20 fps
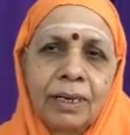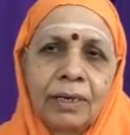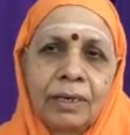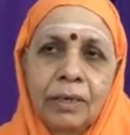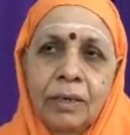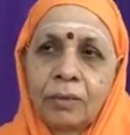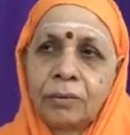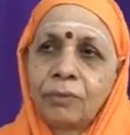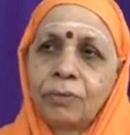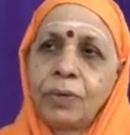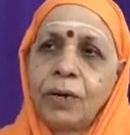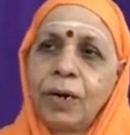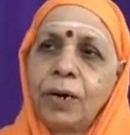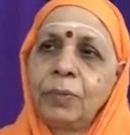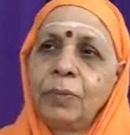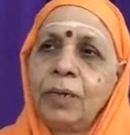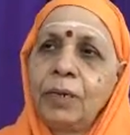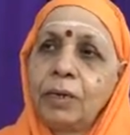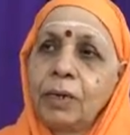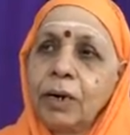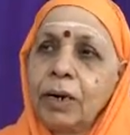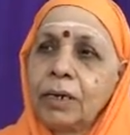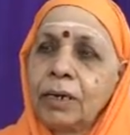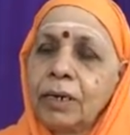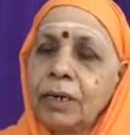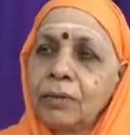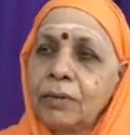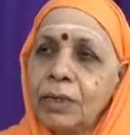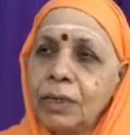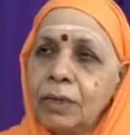Therefore, I am
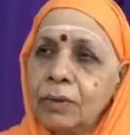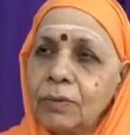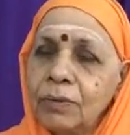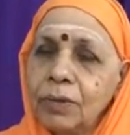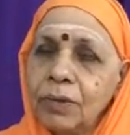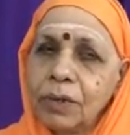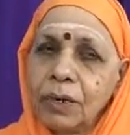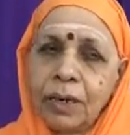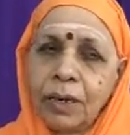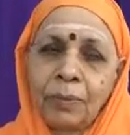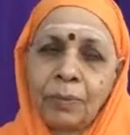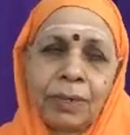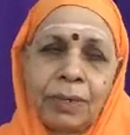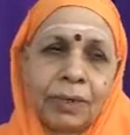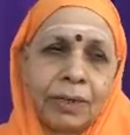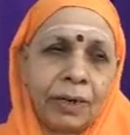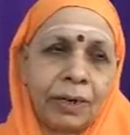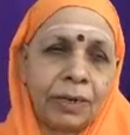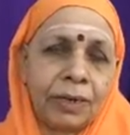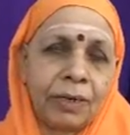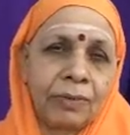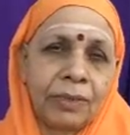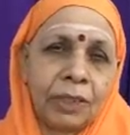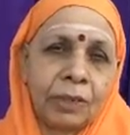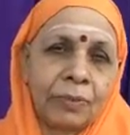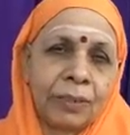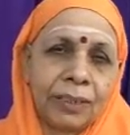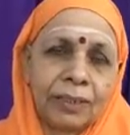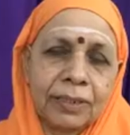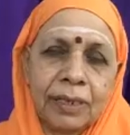interacting with the world, I am interacting
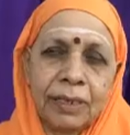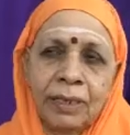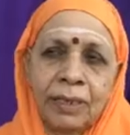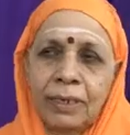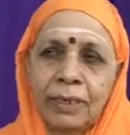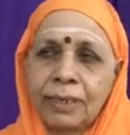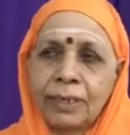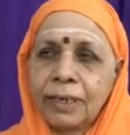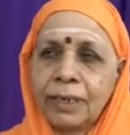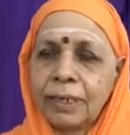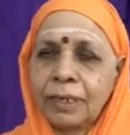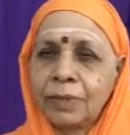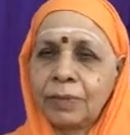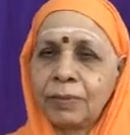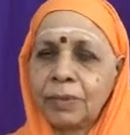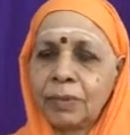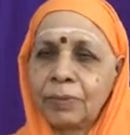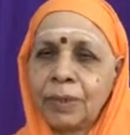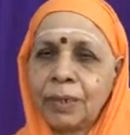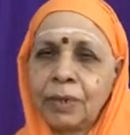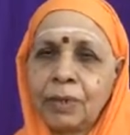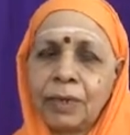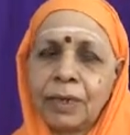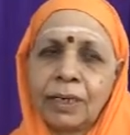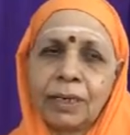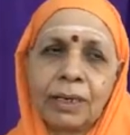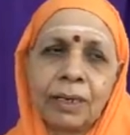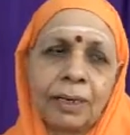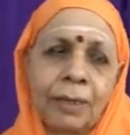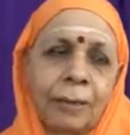with my son, interacting with my
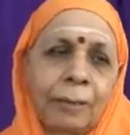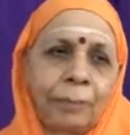daughter.